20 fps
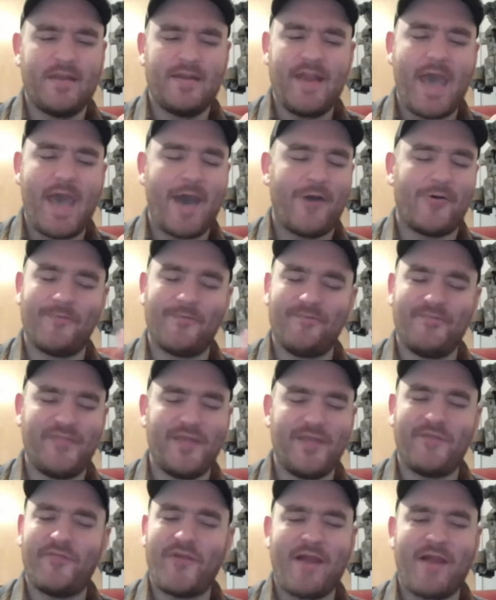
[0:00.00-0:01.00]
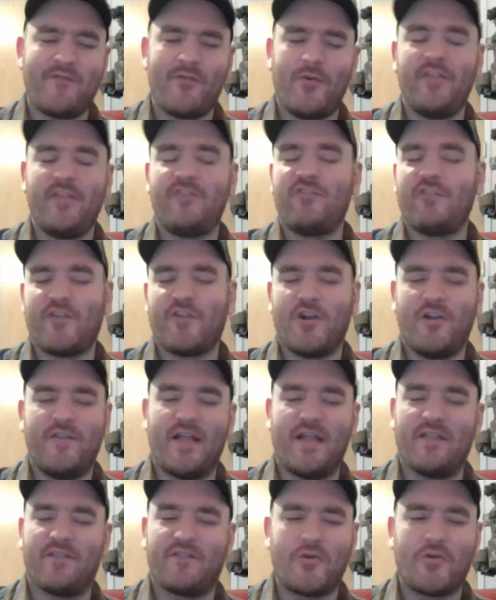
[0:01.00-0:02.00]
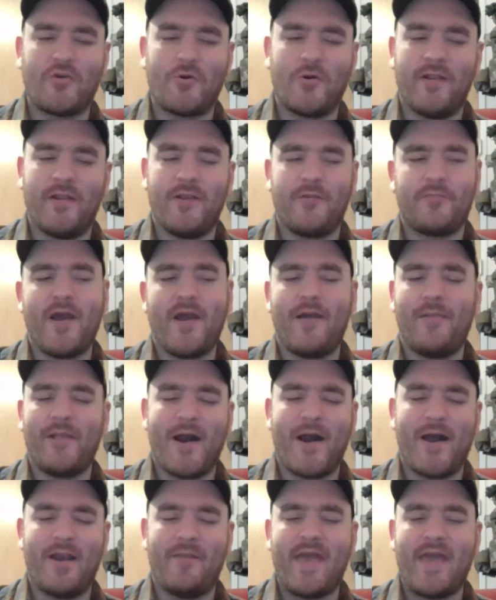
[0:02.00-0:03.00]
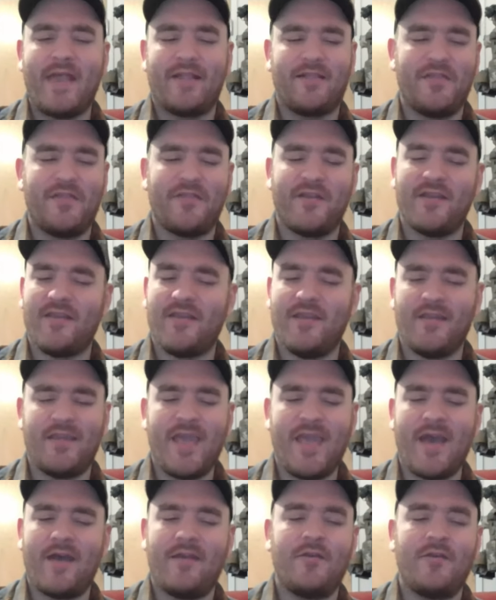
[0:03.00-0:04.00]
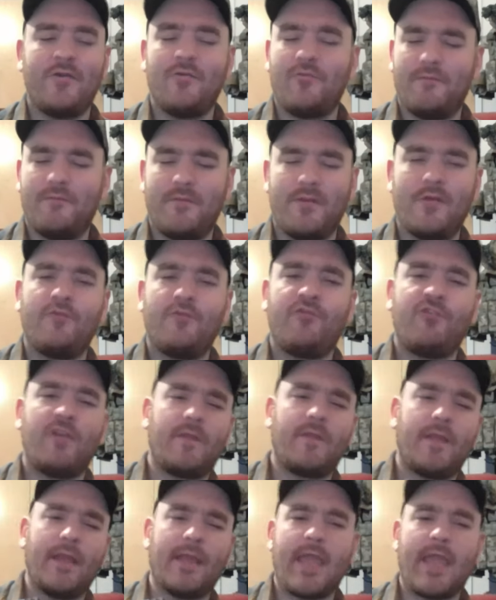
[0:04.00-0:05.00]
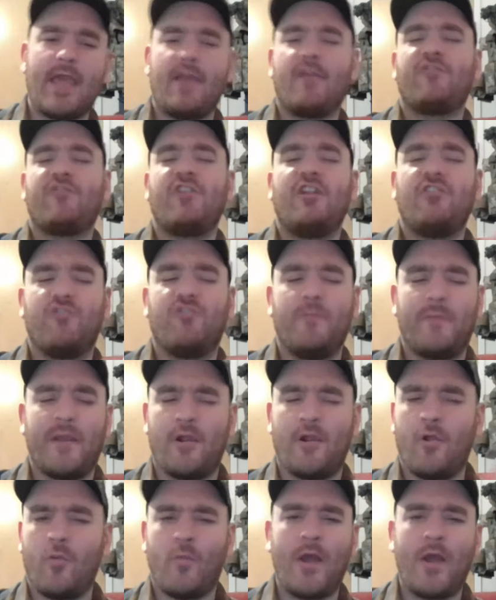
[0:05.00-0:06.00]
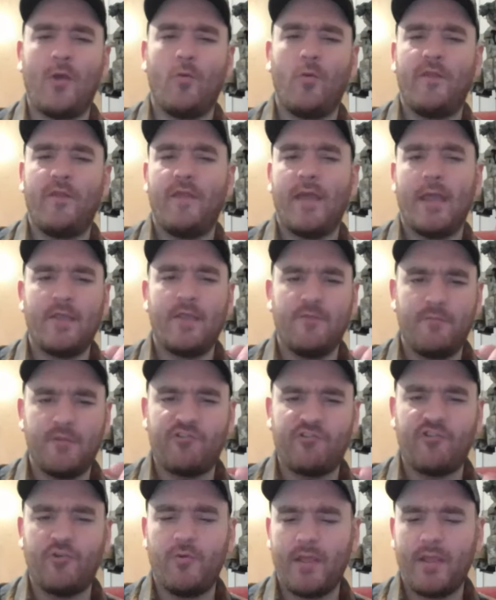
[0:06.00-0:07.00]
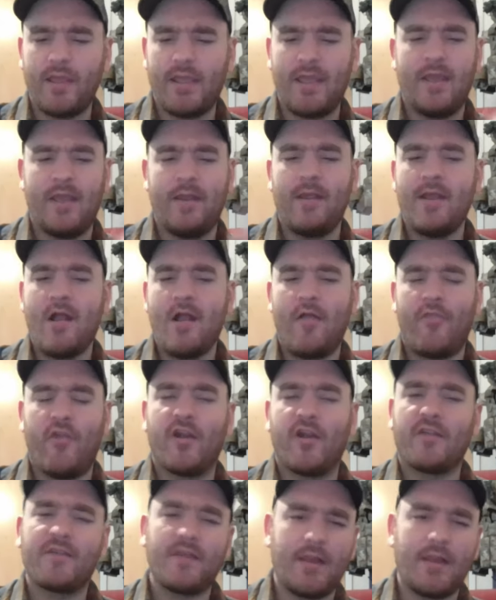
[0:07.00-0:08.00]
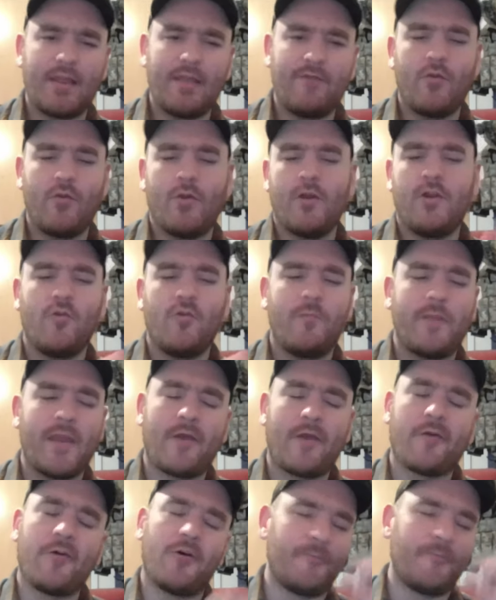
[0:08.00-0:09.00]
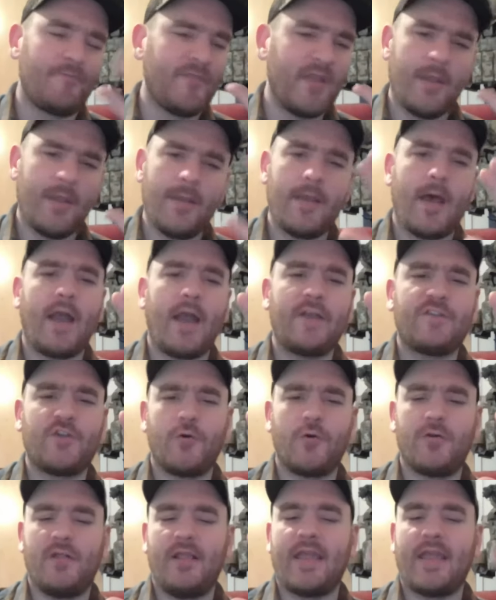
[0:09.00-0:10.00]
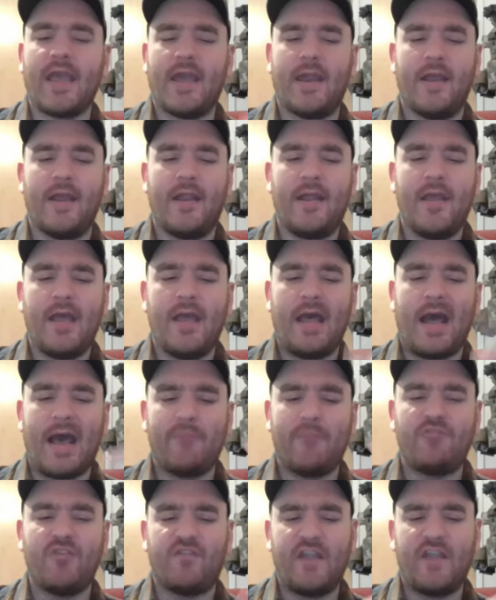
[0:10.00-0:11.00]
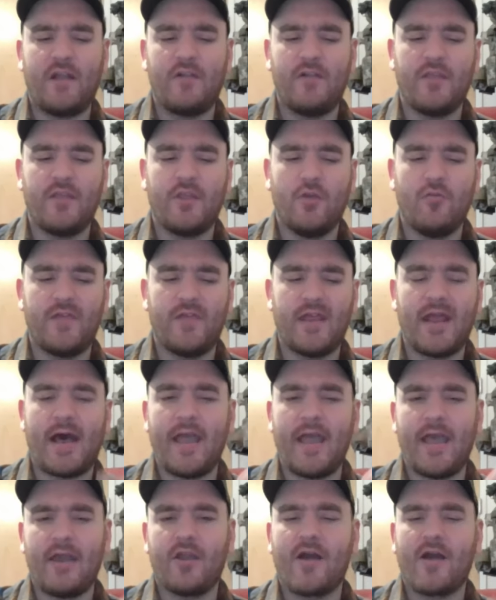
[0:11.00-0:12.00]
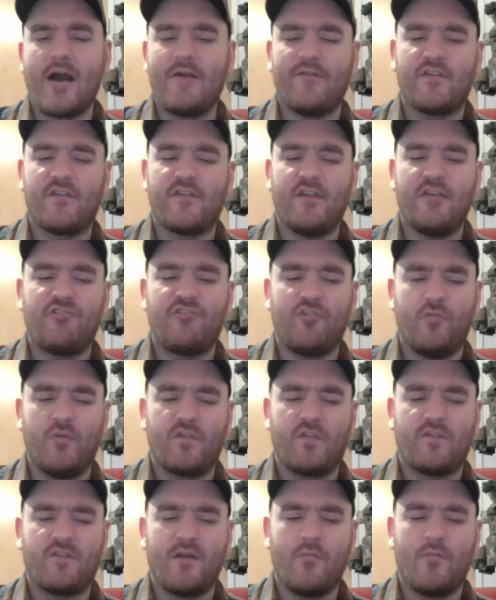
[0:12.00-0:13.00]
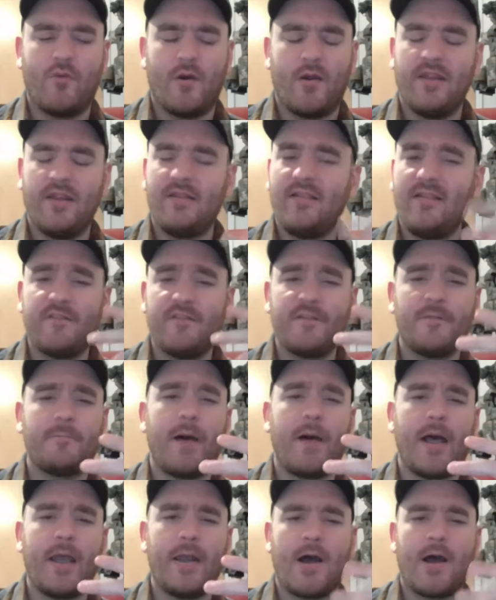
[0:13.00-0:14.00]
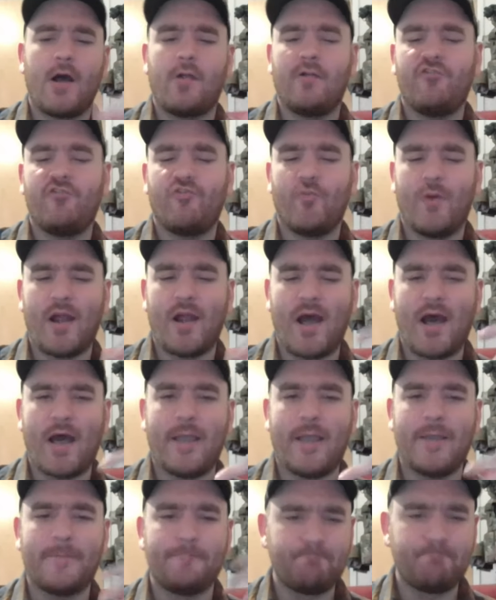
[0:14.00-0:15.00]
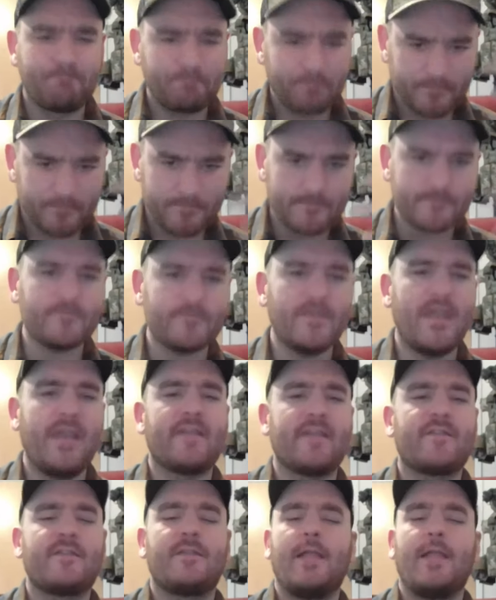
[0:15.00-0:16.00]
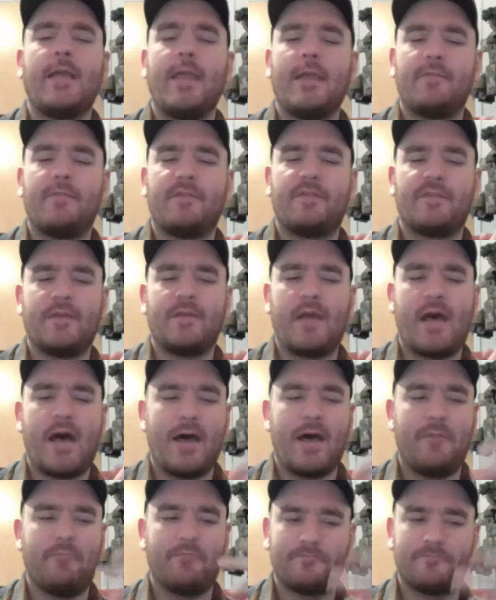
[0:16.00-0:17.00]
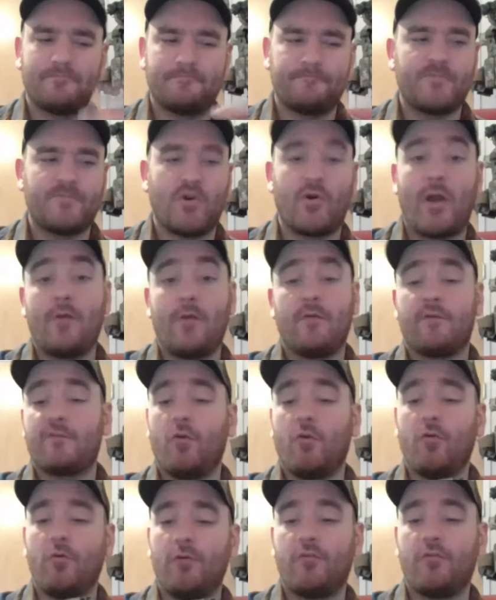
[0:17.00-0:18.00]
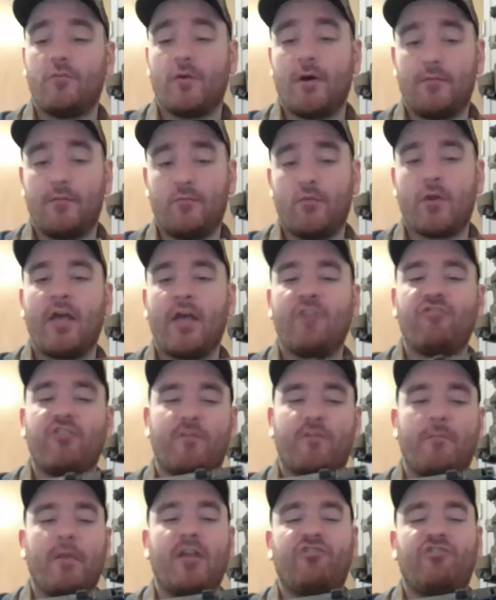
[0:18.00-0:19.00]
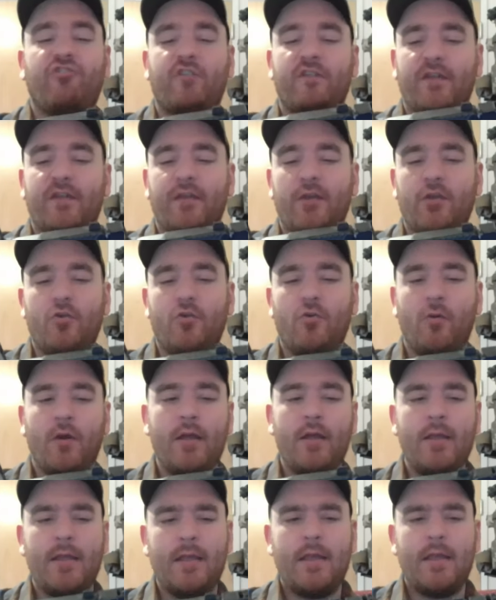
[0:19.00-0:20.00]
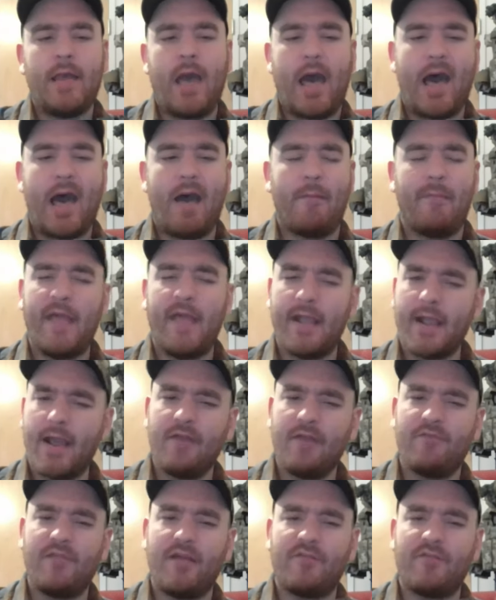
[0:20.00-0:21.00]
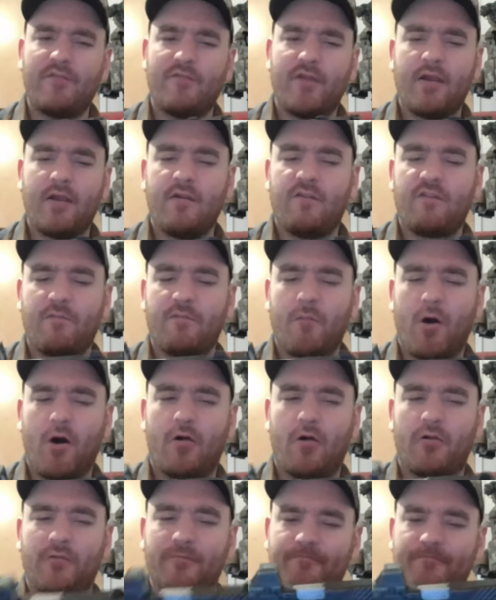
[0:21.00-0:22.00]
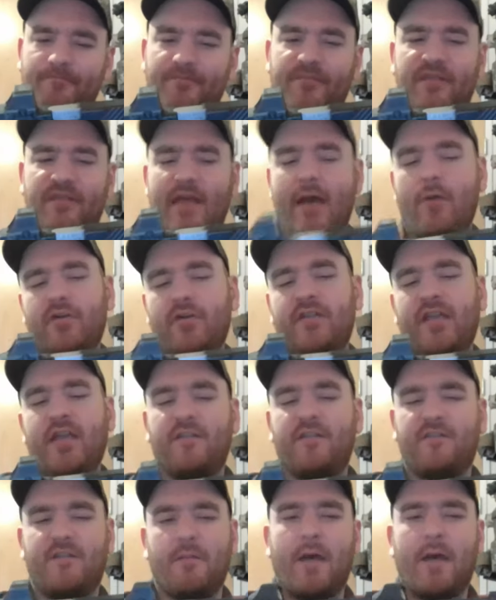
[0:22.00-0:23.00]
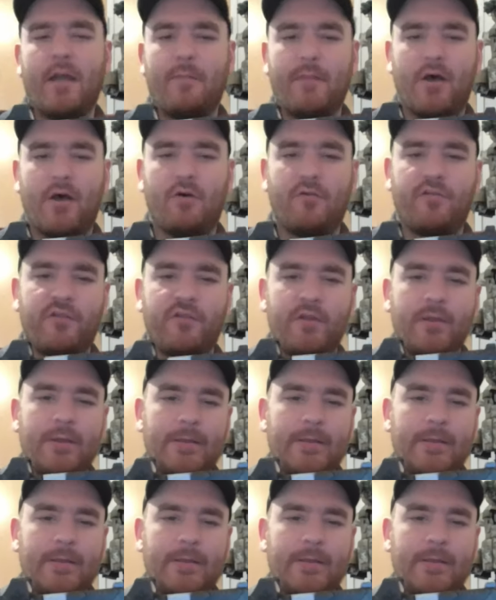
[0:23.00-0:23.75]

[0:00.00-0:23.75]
Now, for everyone that just heard that story, you're probably automatically thinking, yeah, no shit, they can't exchange the barrel. Why would they? You've been shooting it. They're not just going to give you a new barrel. I totally get it. I'm just telling you that I had a conversation with someone, at least to my knowledge, where I exclaimed, or I was told what I just mentioned to you. That kind of left a very small, sour taste in my mouth.